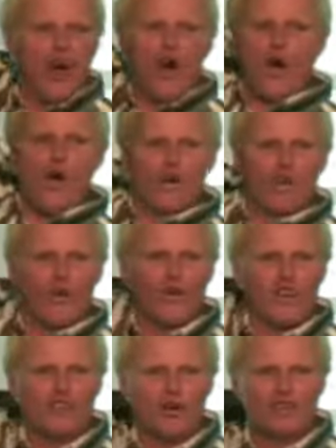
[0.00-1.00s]
All
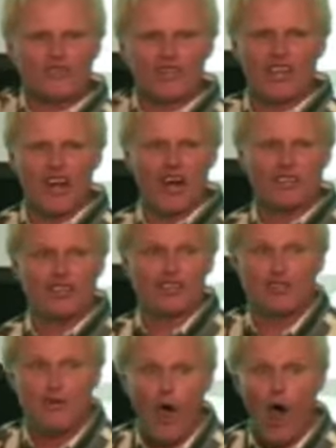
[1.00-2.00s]
glory goes to God
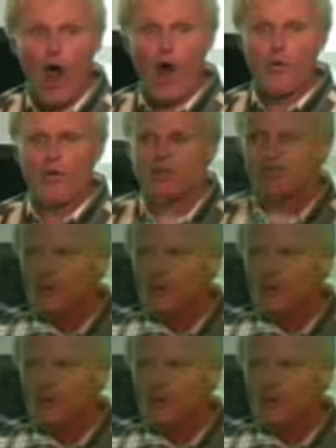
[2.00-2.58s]
because you are what